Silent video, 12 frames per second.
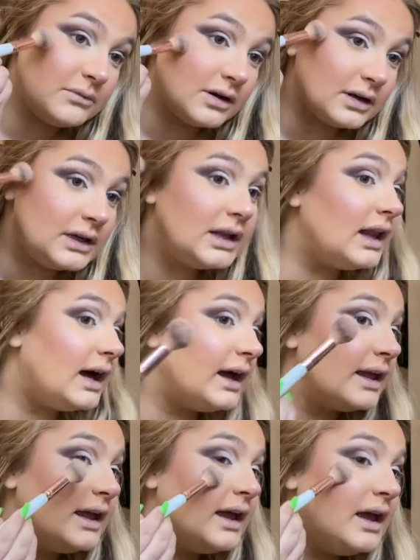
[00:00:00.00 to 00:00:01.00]
not going to
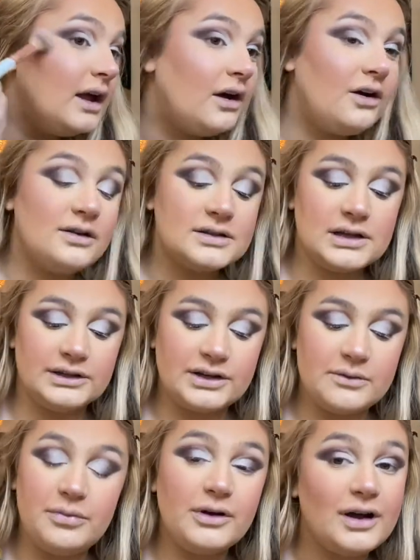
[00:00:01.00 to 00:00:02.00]
lie. Also, I
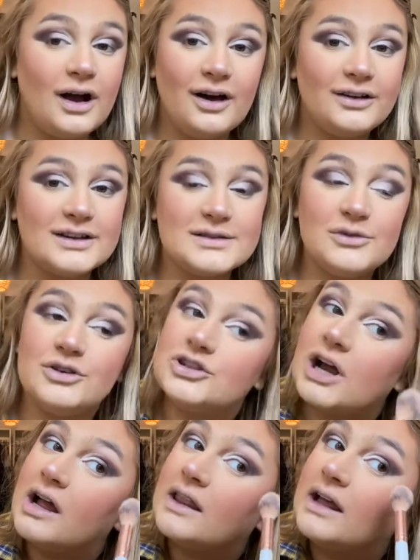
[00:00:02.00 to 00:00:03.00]
don't put on as much
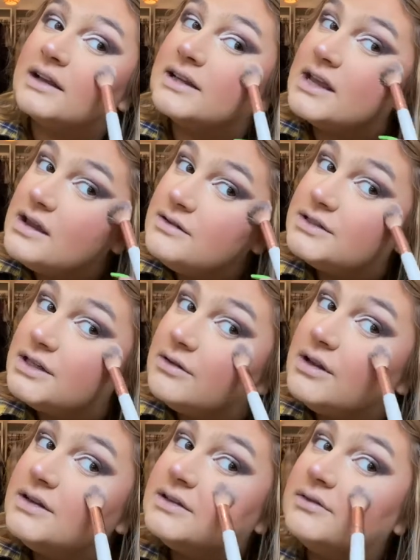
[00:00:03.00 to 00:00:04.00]
highlight as I used to. I
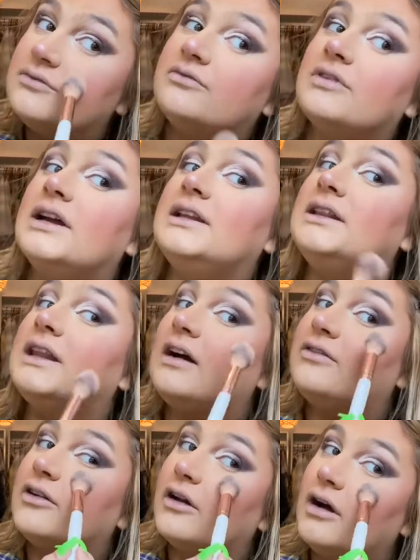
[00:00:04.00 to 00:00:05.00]
used to really
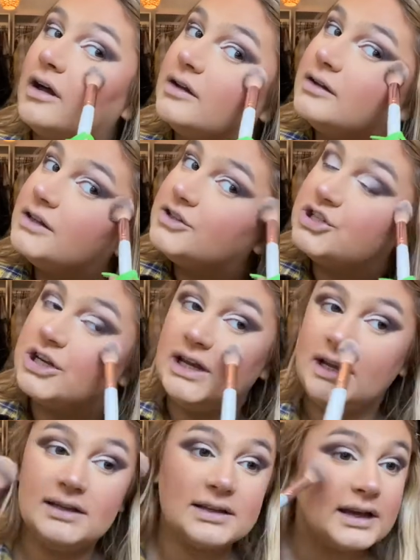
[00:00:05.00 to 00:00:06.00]
lather it on on the
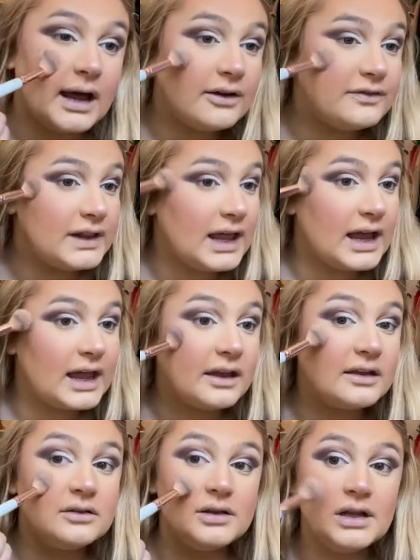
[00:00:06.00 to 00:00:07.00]
cheeks and now I feel
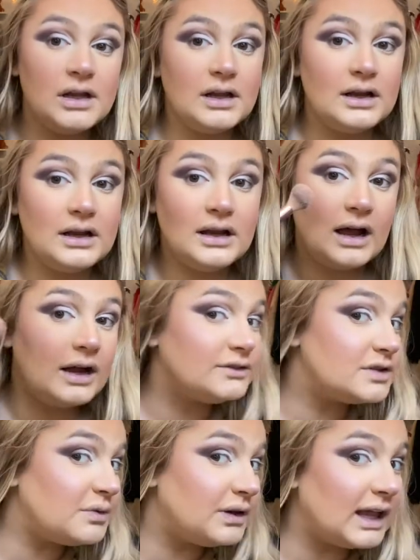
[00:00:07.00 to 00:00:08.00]
like I
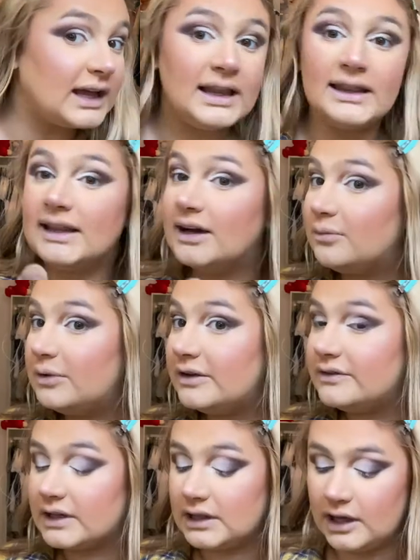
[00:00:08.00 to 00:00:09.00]
just want like a little bit of
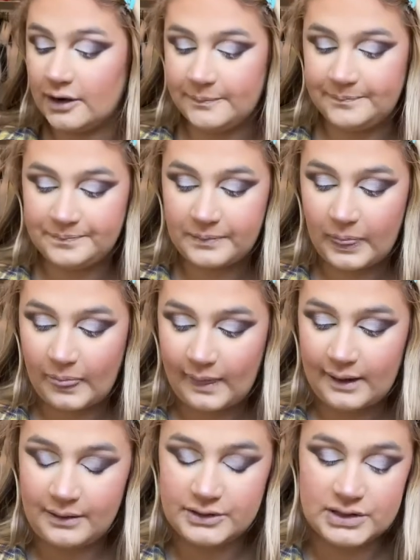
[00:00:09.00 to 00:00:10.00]
a glow
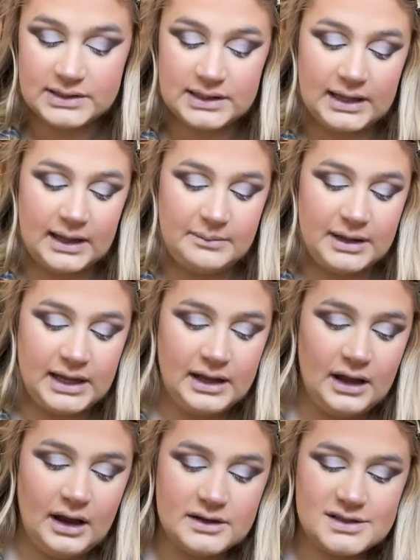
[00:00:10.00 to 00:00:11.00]
which isn't like me.
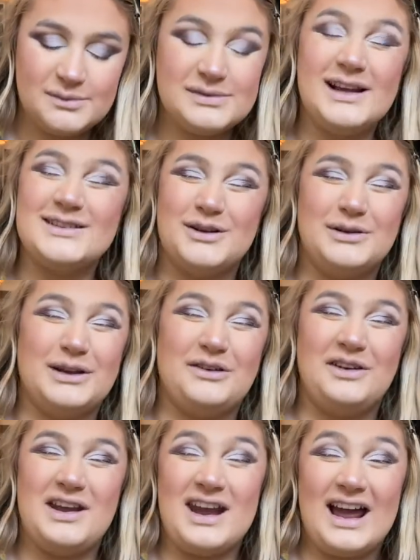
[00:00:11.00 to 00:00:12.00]
Sometimes I want to go
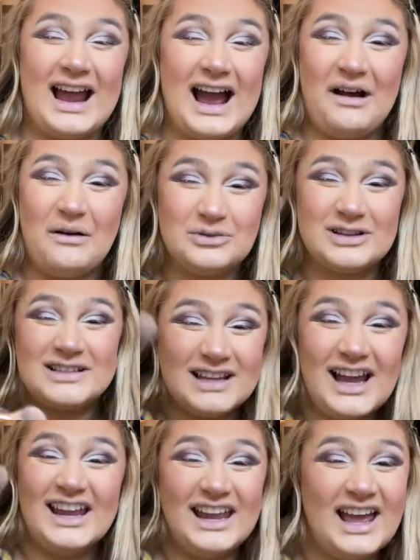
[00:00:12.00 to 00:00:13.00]
on a night out. I'm just
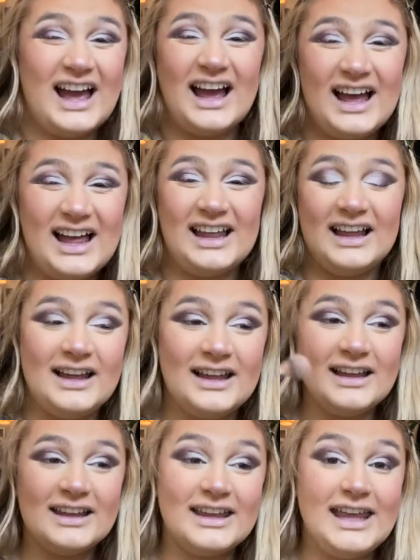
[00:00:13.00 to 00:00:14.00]
like, yeah,
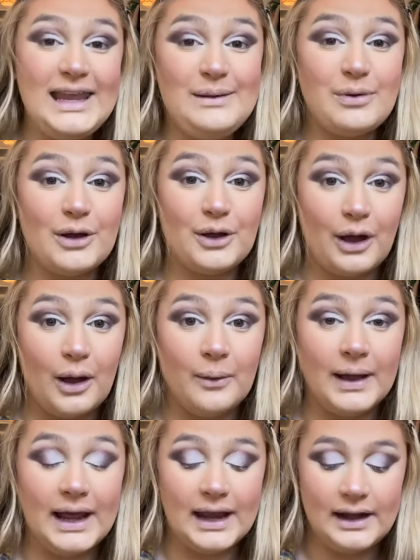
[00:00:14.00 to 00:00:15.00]
keep
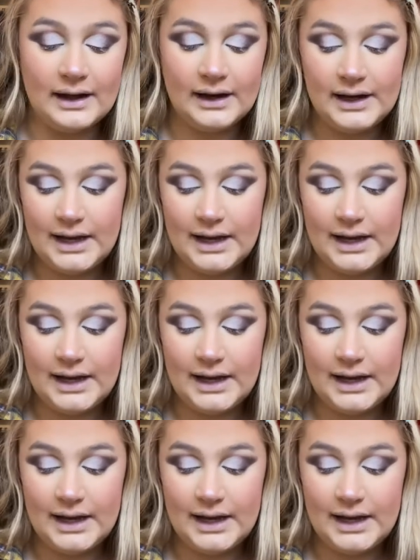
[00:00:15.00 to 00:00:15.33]
going.